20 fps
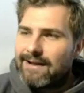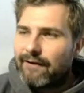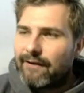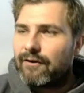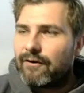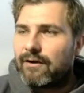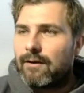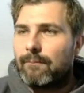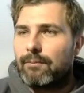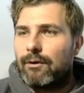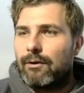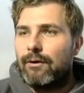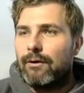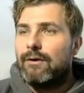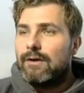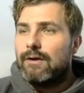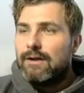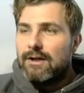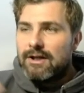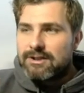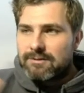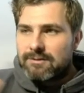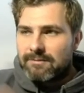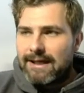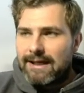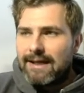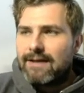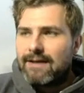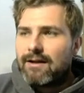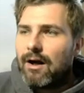look at blue, some
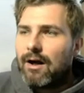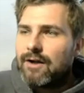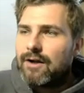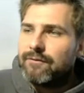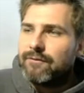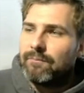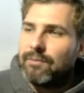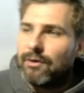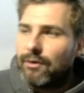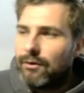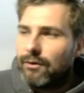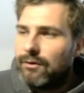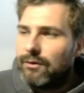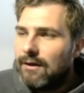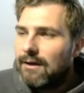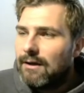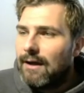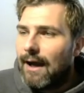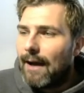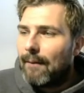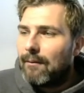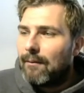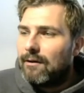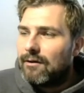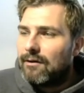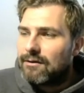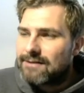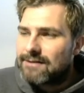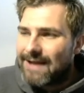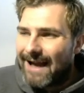key cards of blue, and we
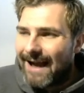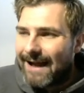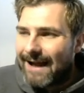looked at